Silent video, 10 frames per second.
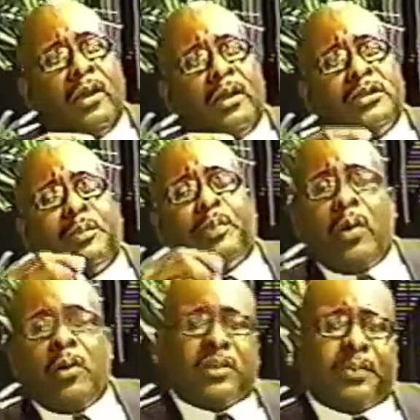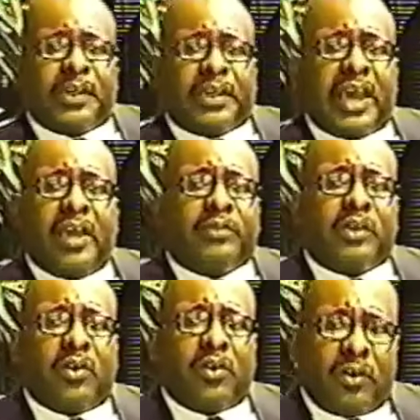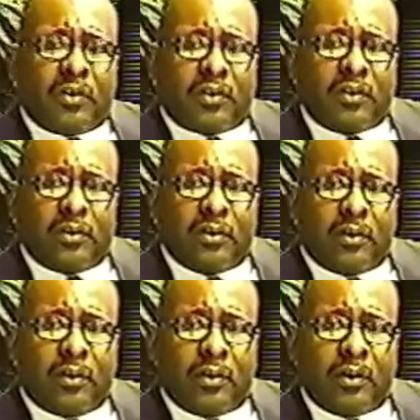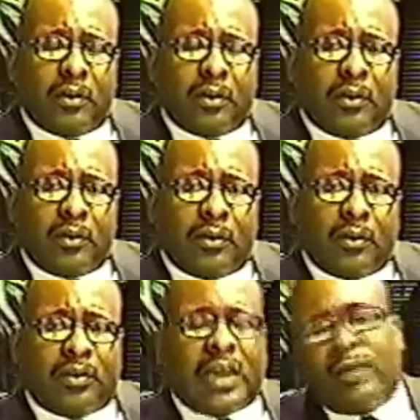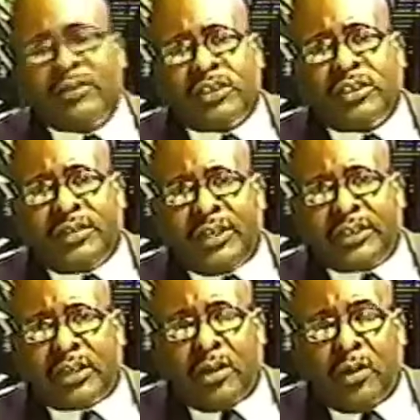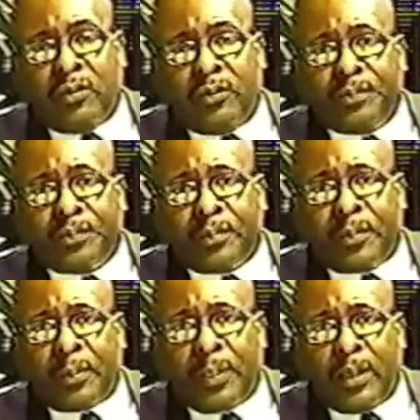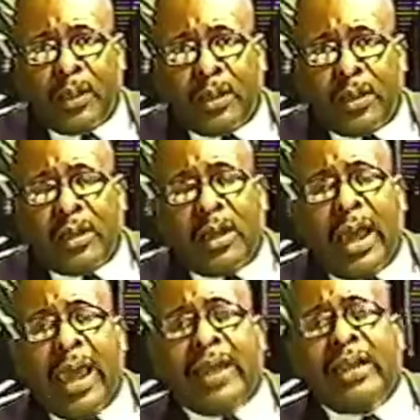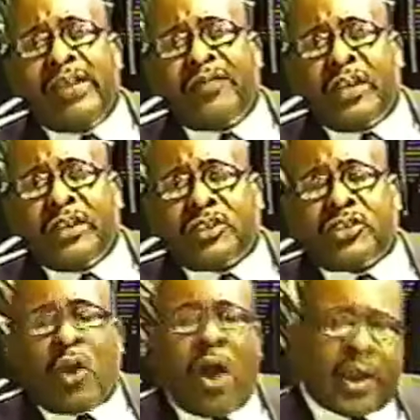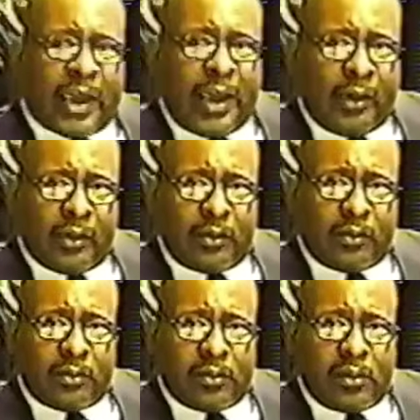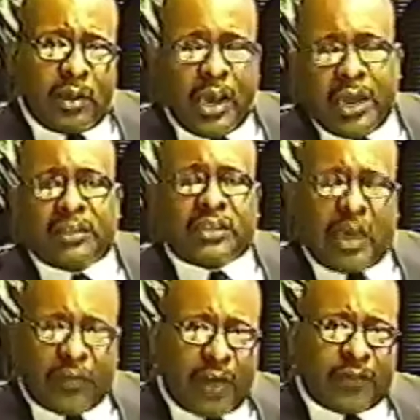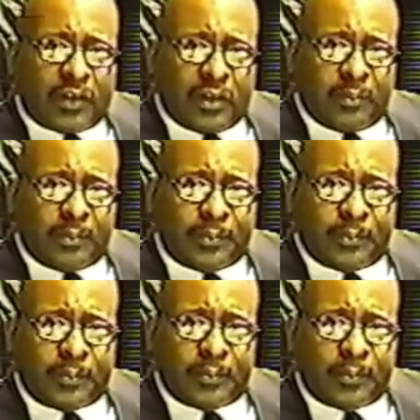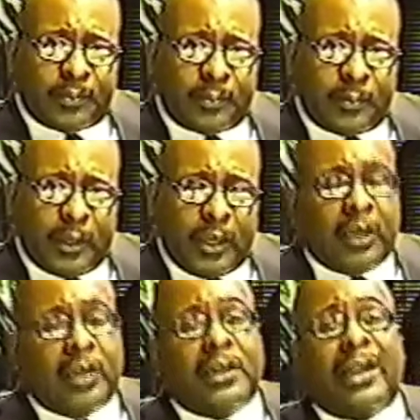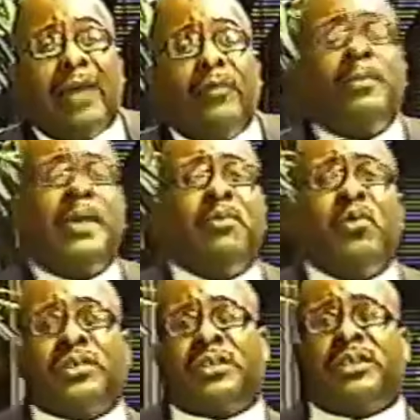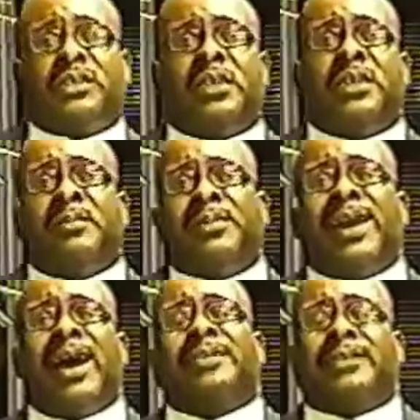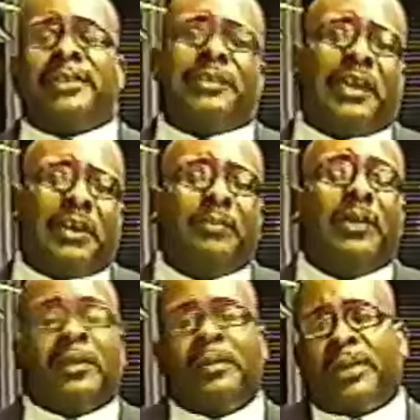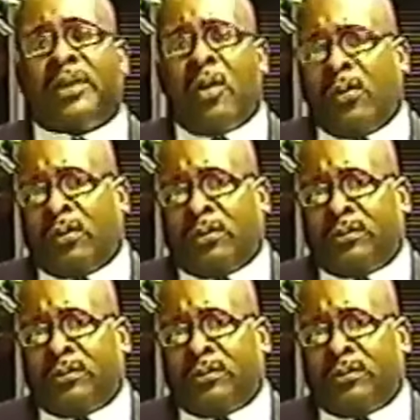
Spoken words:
supposedly came to Earth thousands of years ago and left a stargate in South Africa. Now, that would make more sense than them constantly digging up nothing but gold.